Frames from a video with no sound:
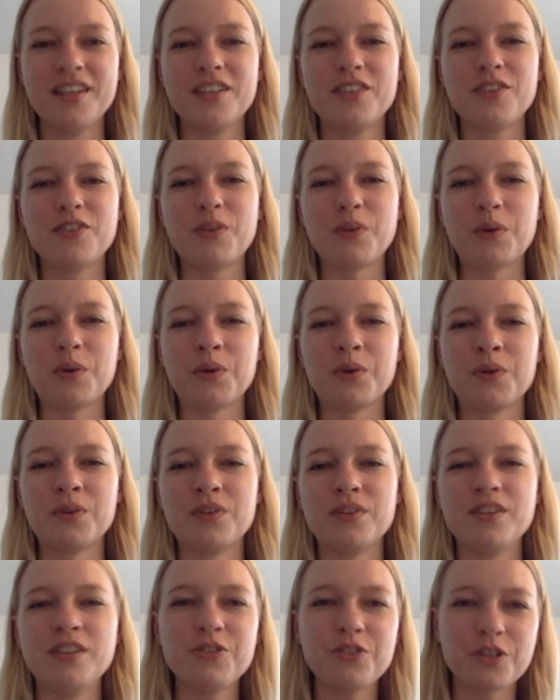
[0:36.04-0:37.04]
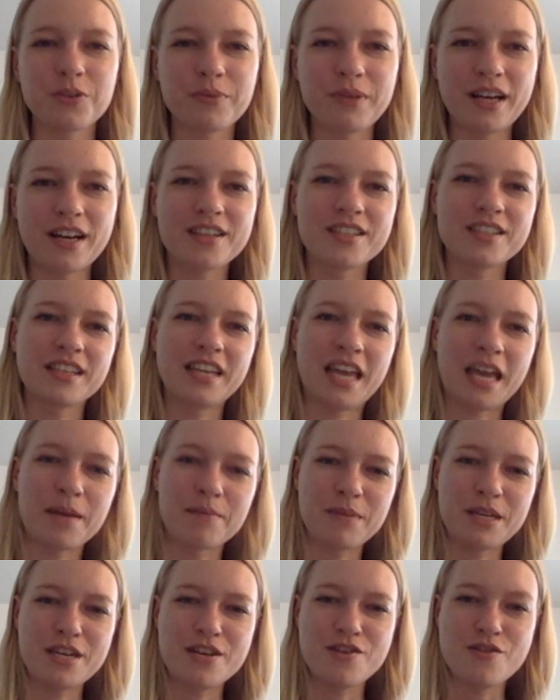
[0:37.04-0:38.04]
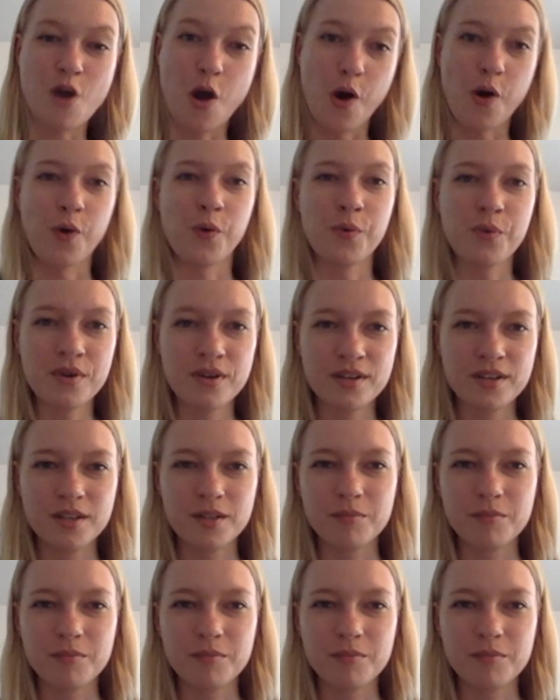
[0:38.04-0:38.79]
So knee-jerk reaction can be no,